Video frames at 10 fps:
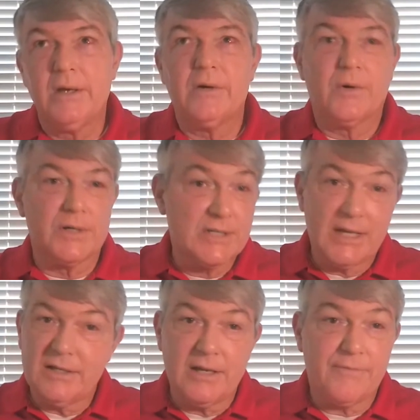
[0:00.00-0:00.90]
or
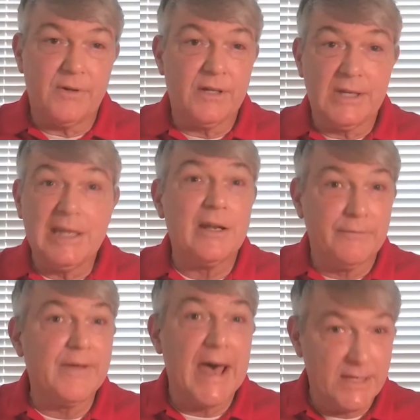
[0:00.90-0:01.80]
said differently, get
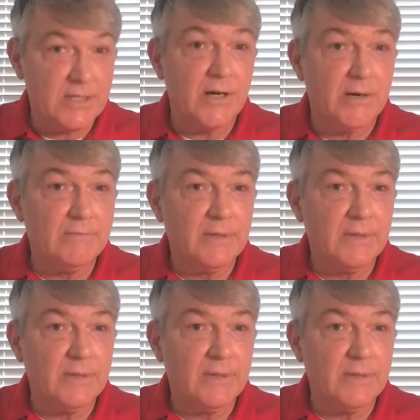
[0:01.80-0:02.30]
it faster.